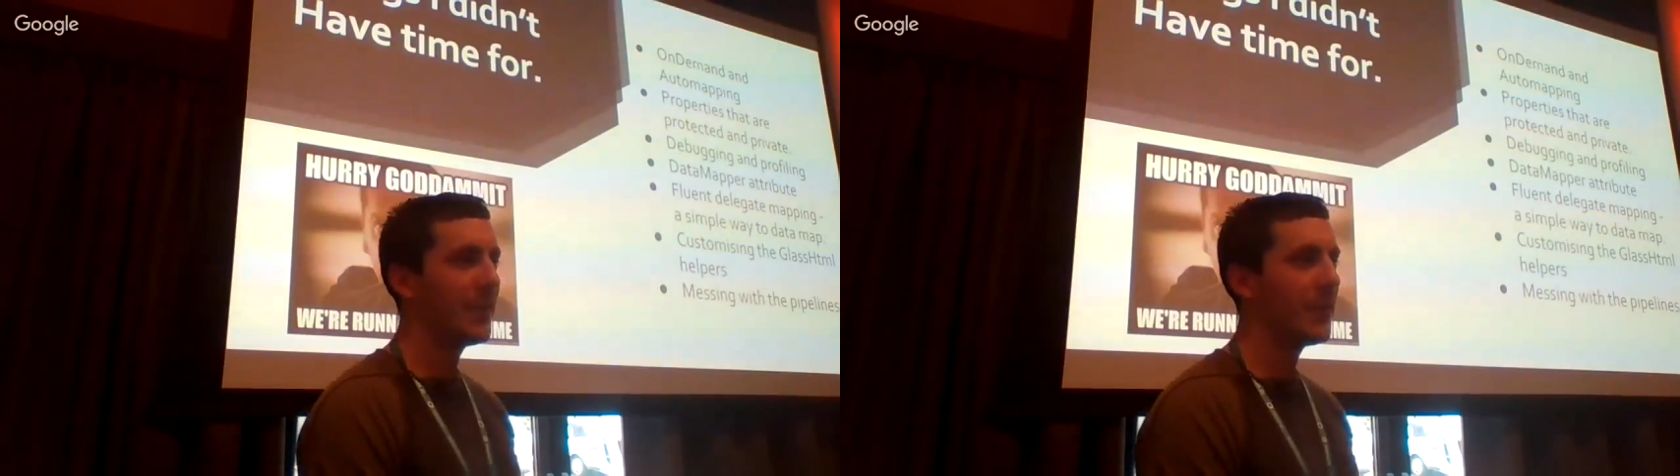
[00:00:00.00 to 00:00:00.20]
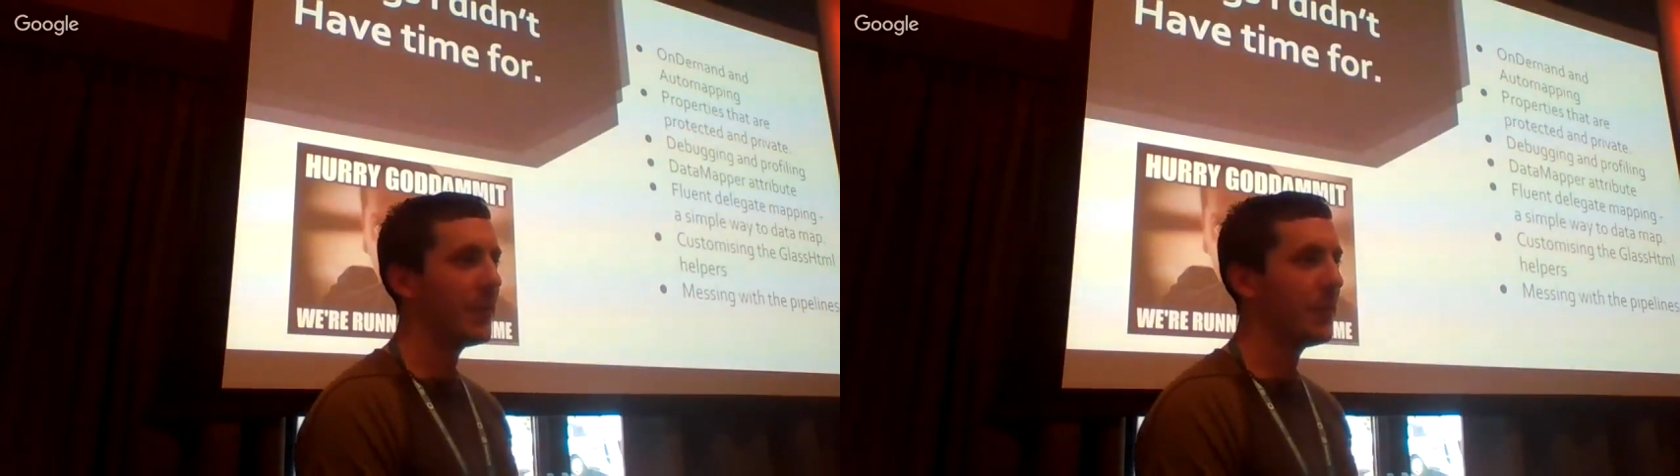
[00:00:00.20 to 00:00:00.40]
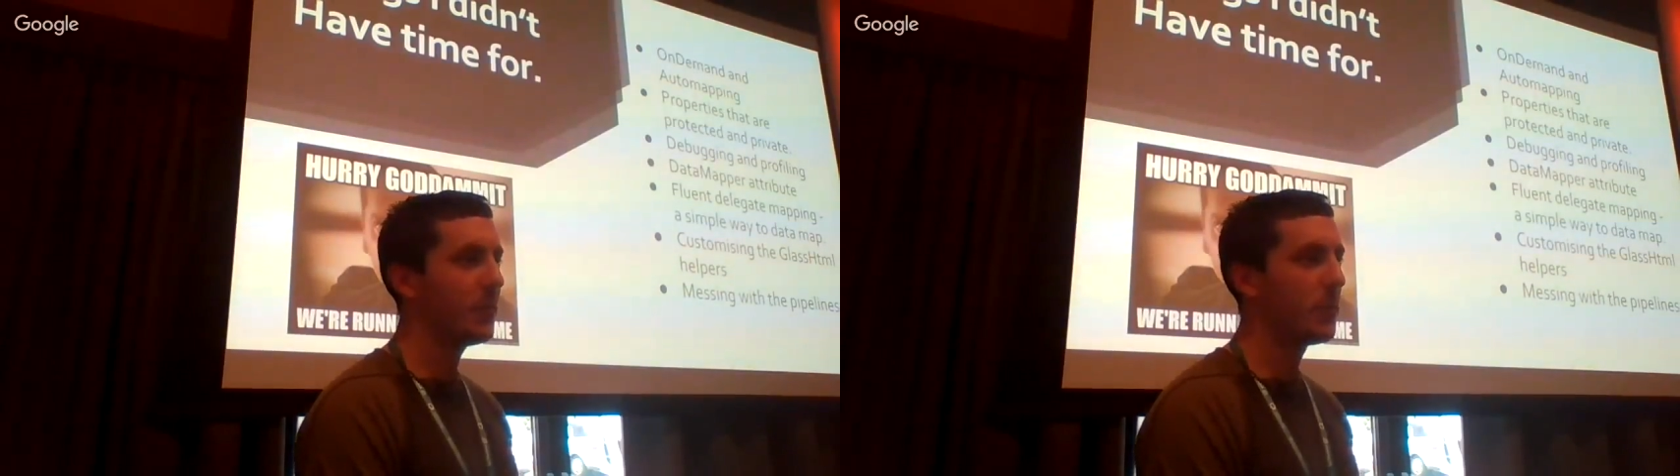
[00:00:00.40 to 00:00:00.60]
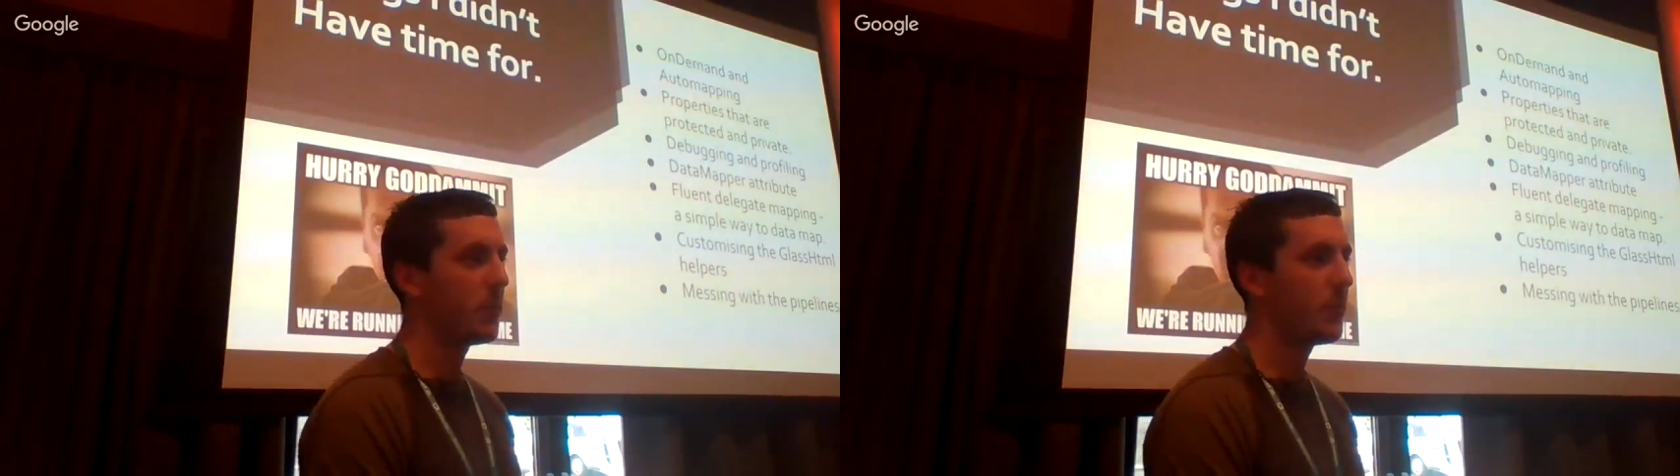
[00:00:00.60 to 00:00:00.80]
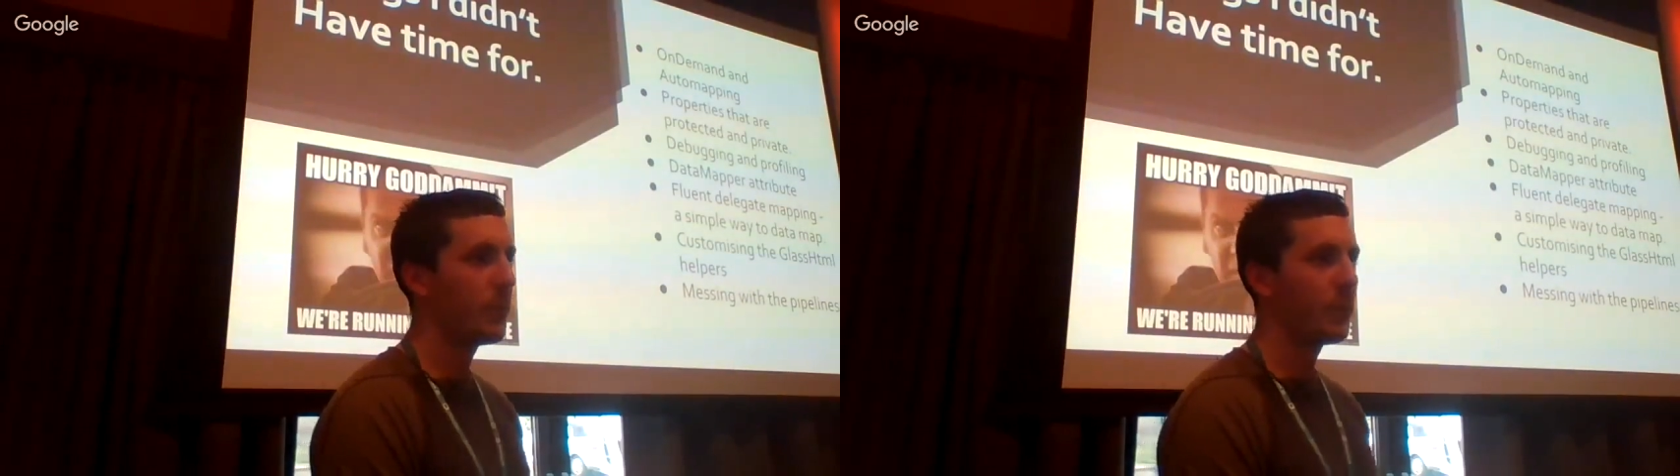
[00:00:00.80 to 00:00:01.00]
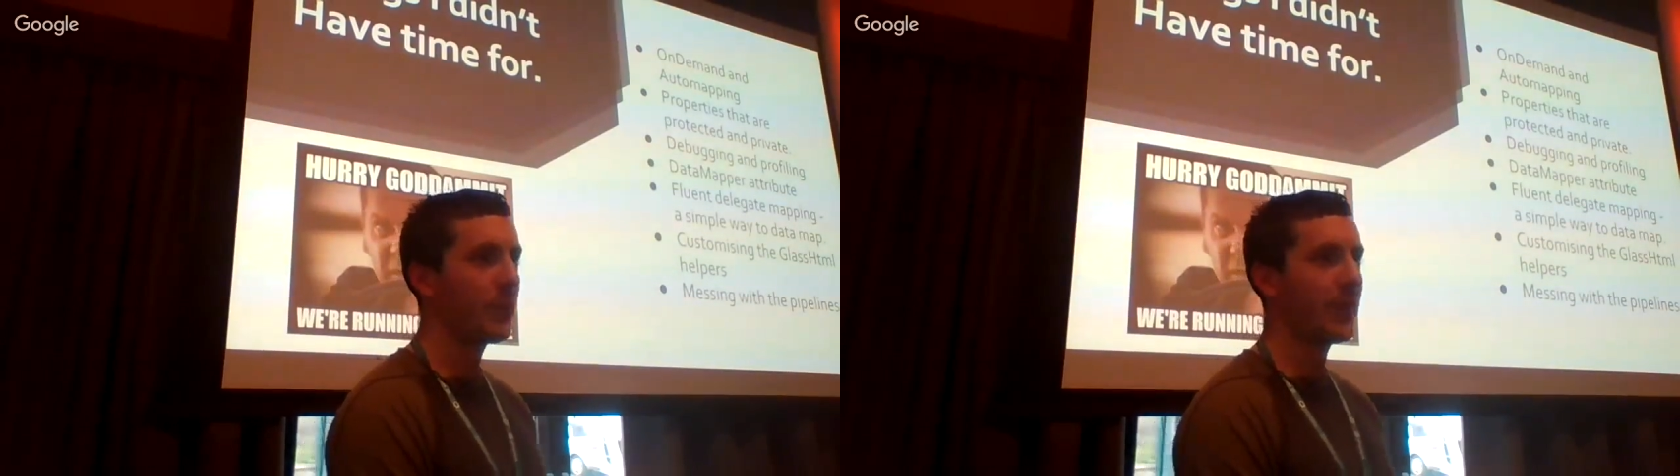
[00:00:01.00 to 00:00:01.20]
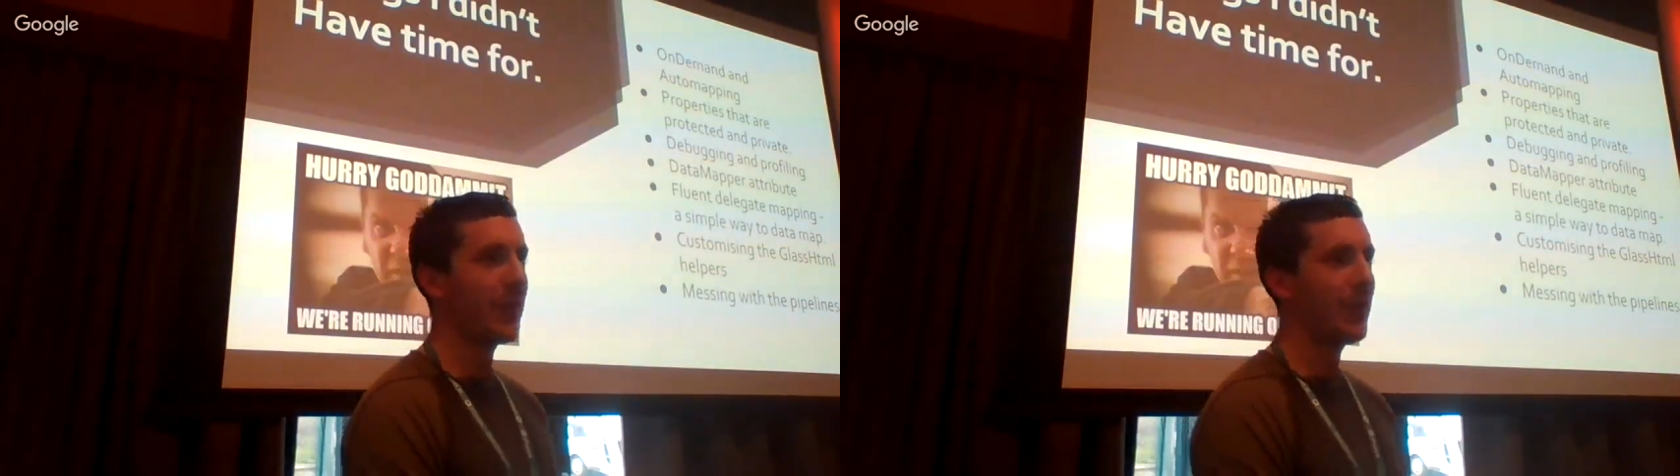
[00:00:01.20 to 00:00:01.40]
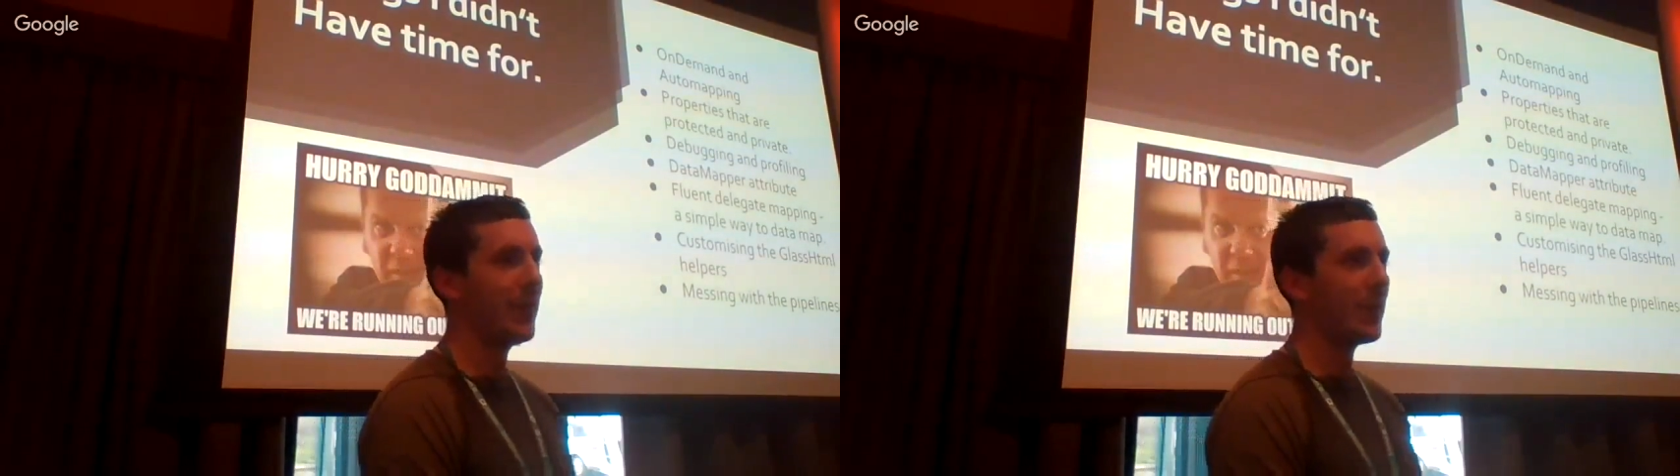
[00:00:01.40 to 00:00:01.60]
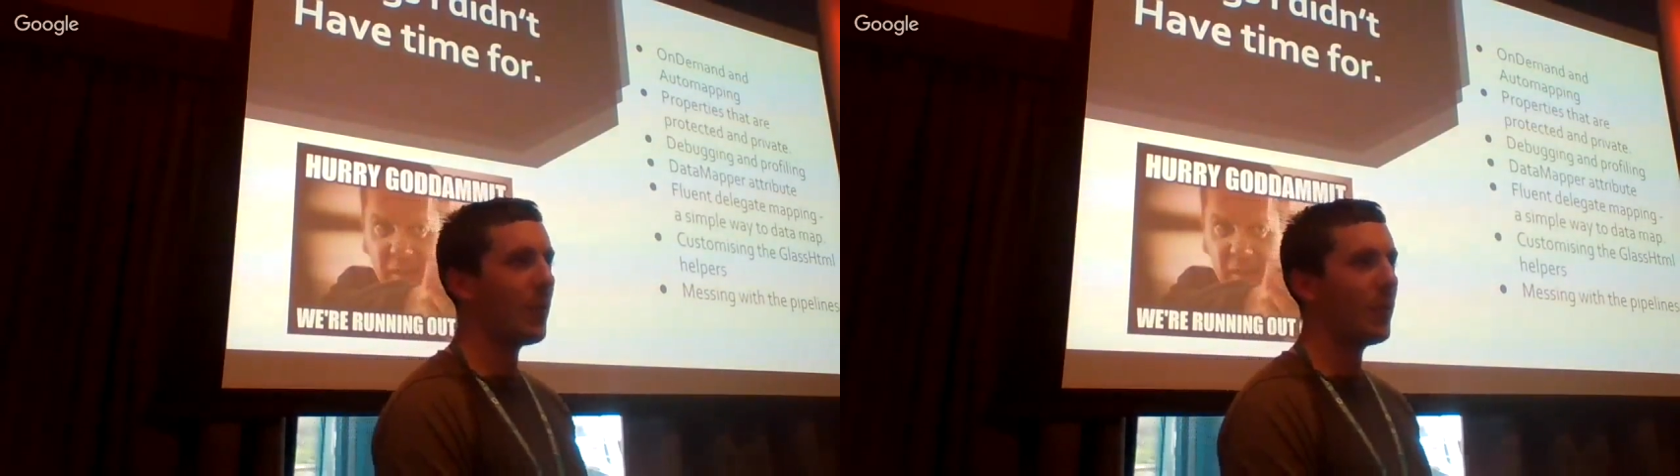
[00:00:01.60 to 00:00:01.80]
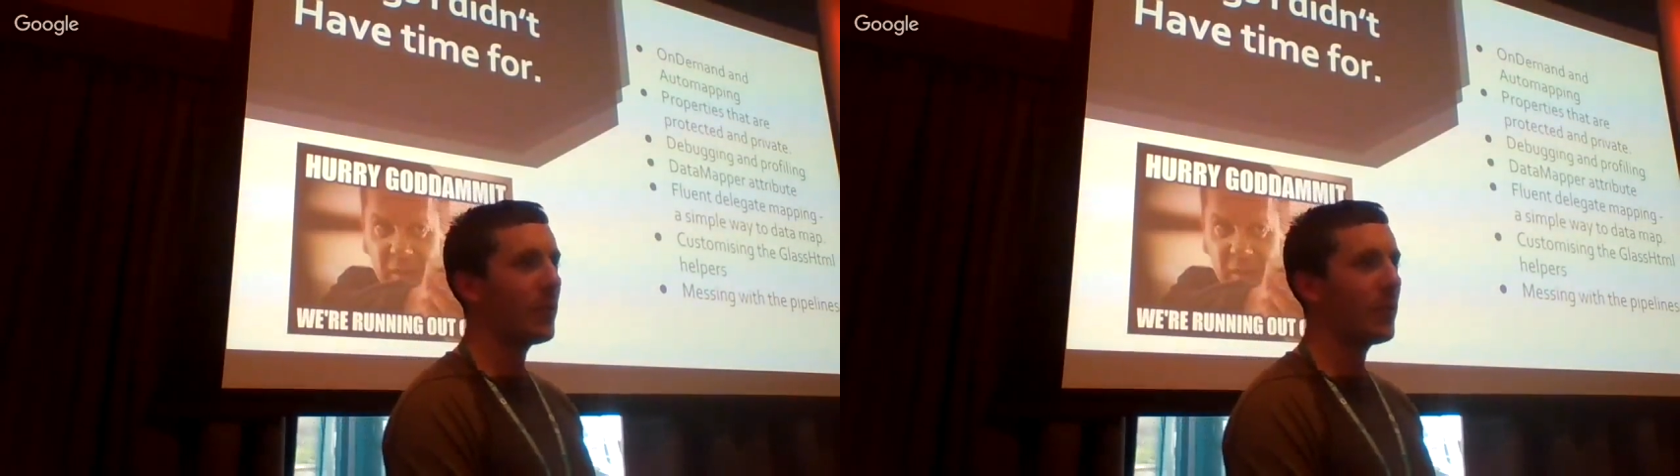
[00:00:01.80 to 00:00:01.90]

We got